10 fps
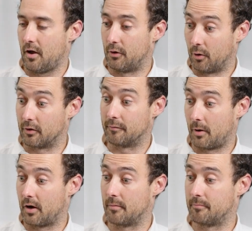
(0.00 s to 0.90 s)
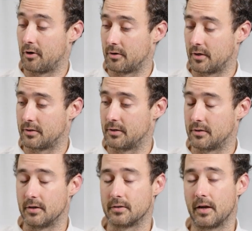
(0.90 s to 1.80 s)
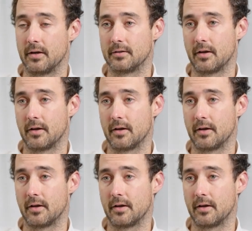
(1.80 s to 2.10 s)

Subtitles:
a lot of bioprocesses these days.